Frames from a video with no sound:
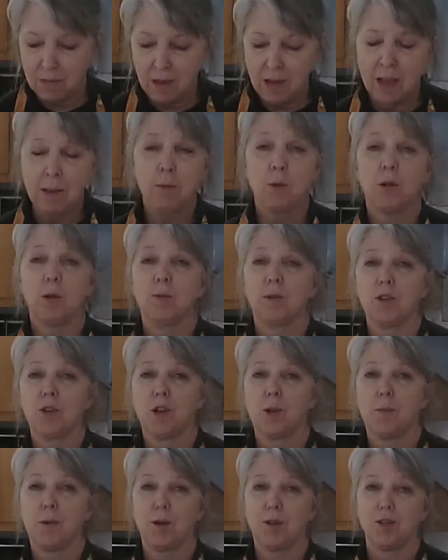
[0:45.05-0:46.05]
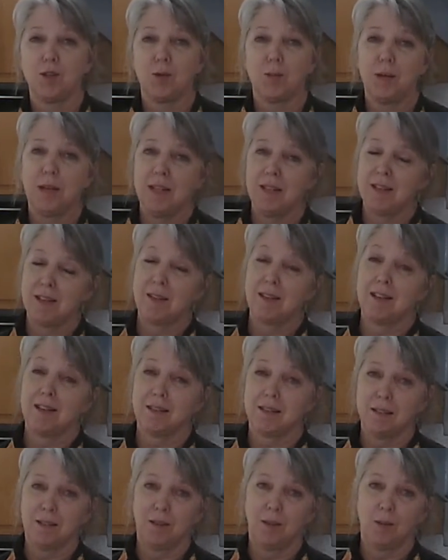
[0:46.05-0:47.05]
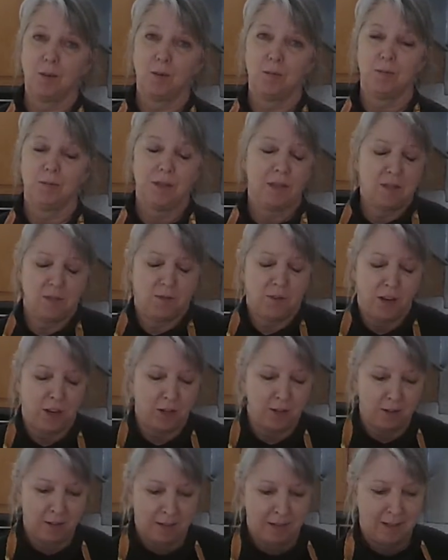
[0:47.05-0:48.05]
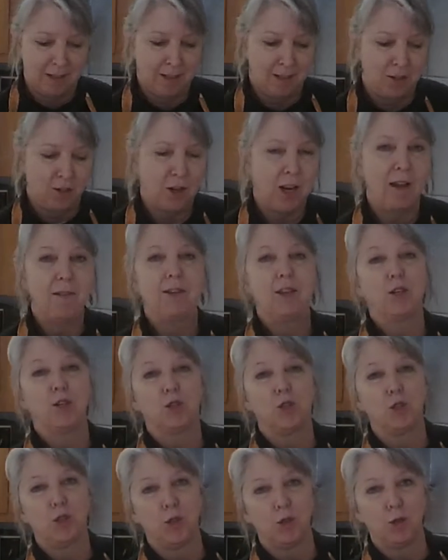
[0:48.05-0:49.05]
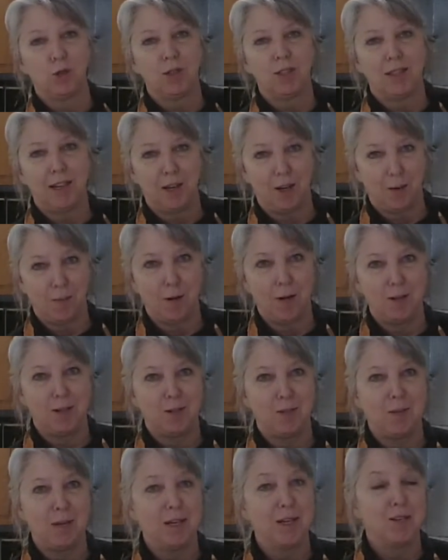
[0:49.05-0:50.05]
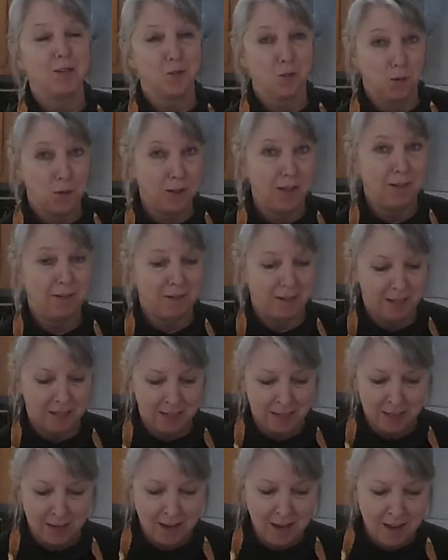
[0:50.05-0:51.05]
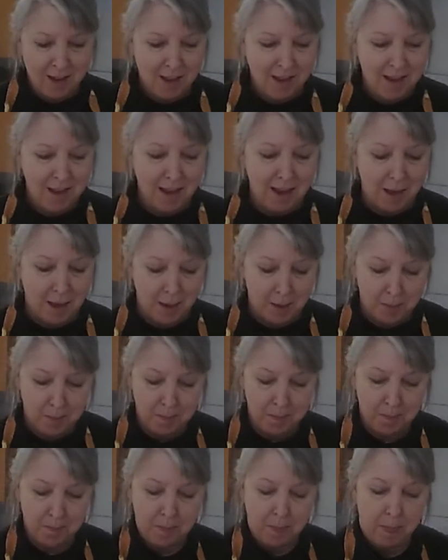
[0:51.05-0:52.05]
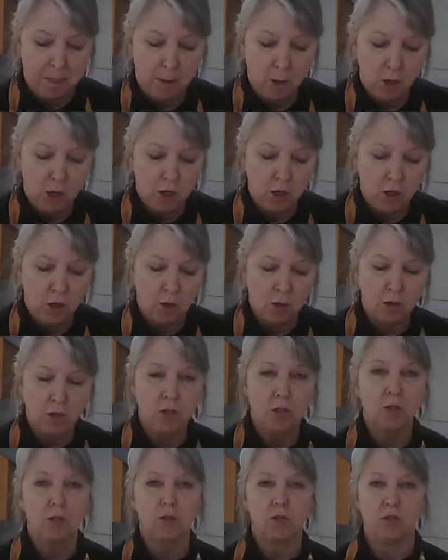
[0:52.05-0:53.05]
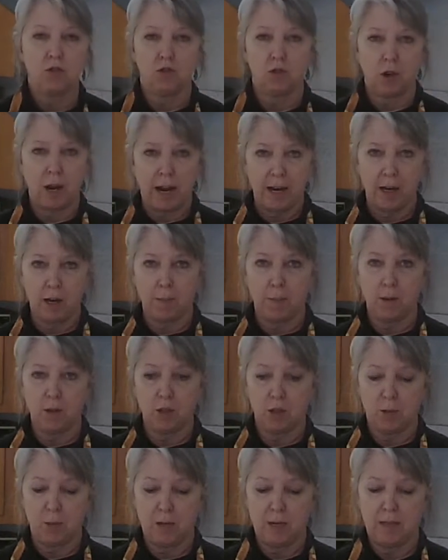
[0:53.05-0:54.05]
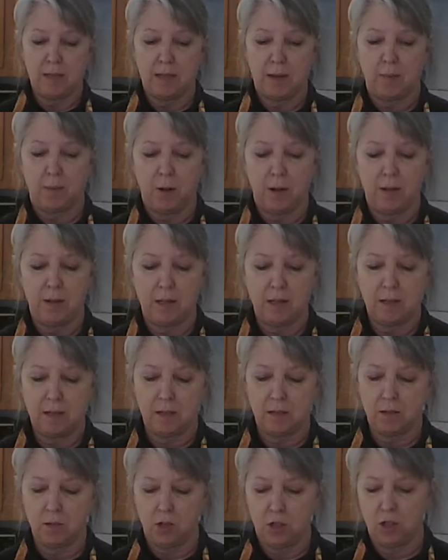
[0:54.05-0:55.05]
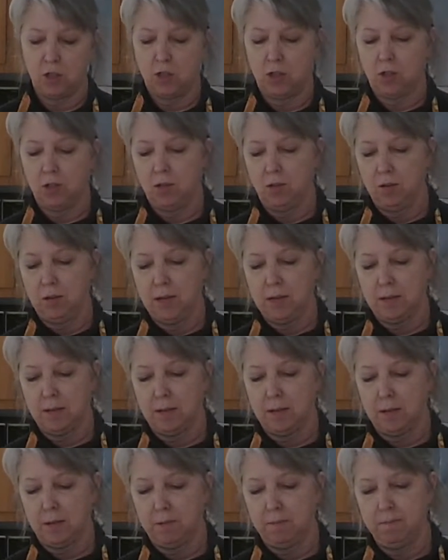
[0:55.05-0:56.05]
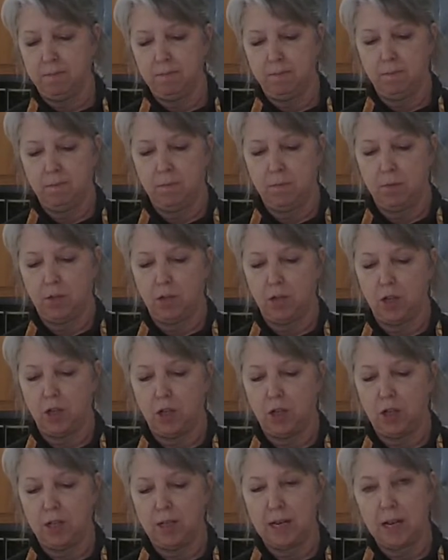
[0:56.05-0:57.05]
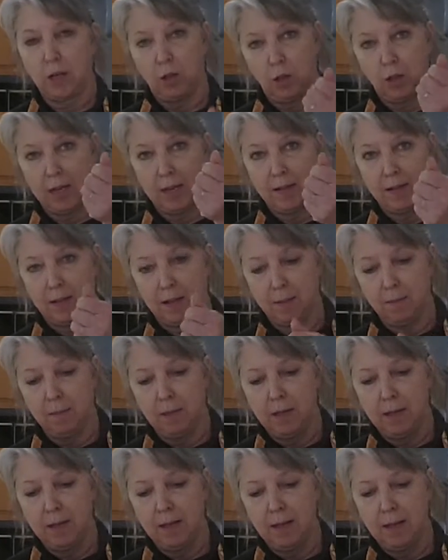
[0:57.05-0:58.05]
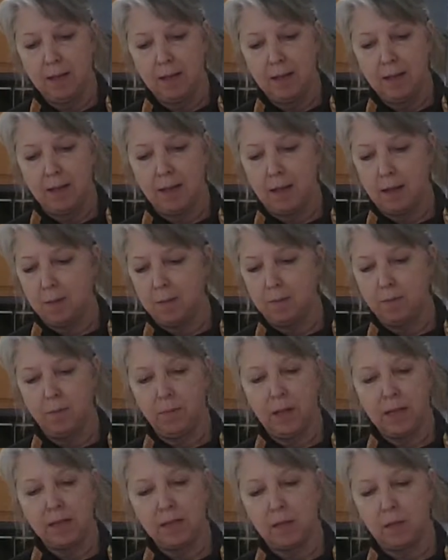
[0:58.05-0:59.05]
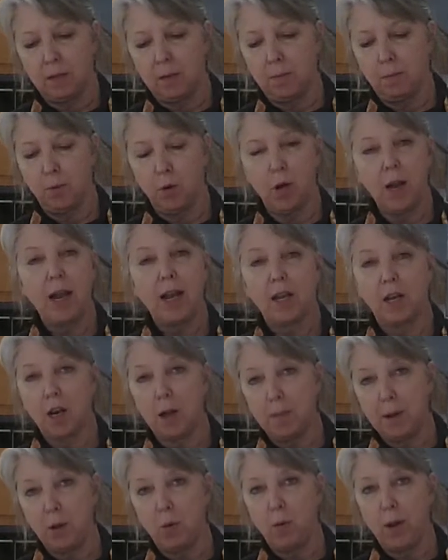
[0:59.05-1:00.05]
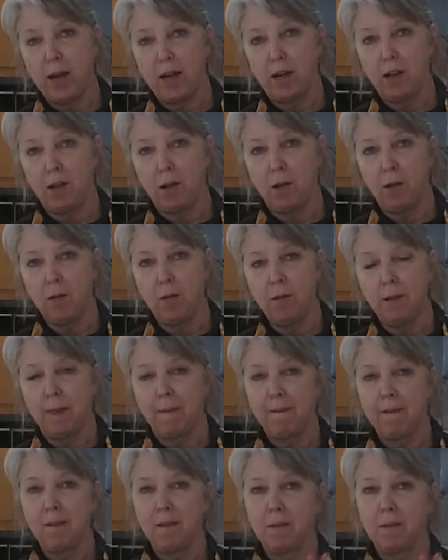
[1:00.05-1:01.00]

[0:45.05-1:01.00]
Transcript: I'm going with the Garbanzo beans. I think it's funner. Try having your 2-year-old say Garbanzo bean. It's really fun. You could also use dry Garbanzo beans. I brought these just so that you could take a look at them. It's a more economic way to go.